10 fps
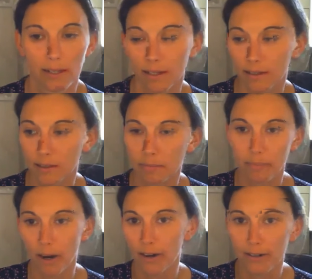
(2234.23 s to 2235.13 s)
um,
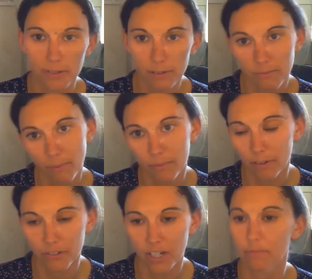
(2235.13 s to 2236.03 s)
bars of,
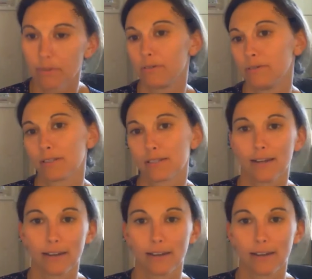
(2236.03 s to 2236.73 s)
of shampoo instead.